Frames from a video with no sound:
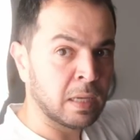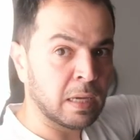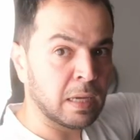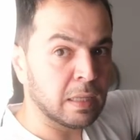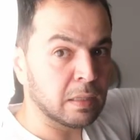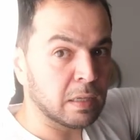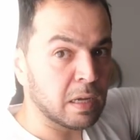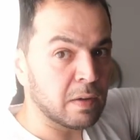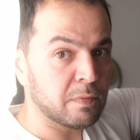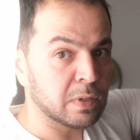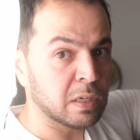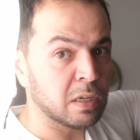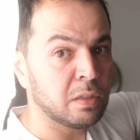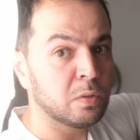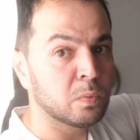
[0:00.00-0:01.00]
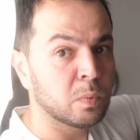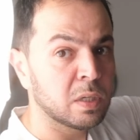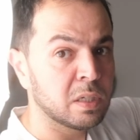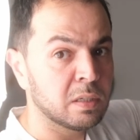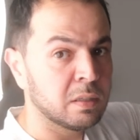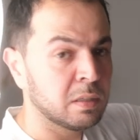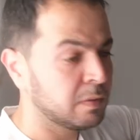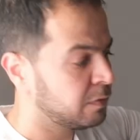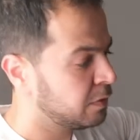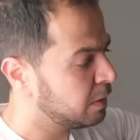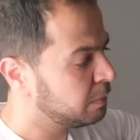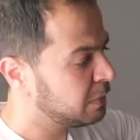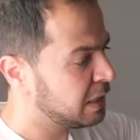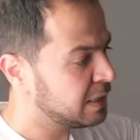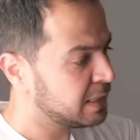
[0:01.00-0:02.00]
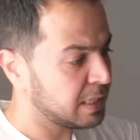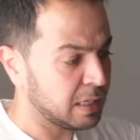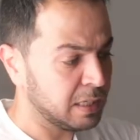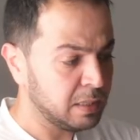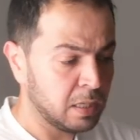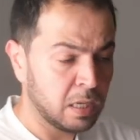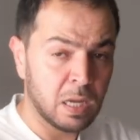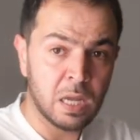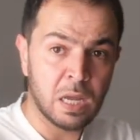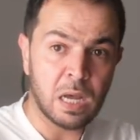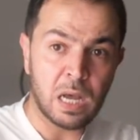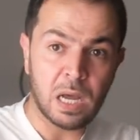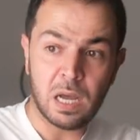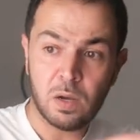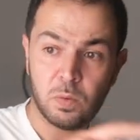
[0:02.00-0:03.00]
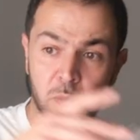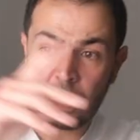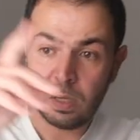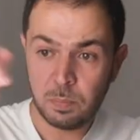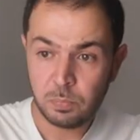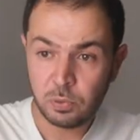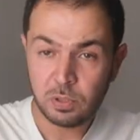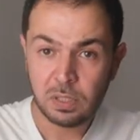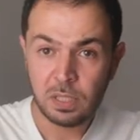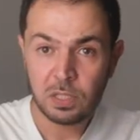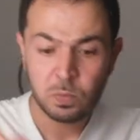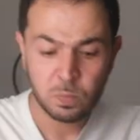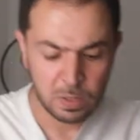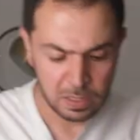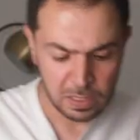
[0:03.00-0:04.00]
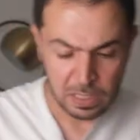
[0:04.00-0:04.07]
and I have another one from the inside. I will put this one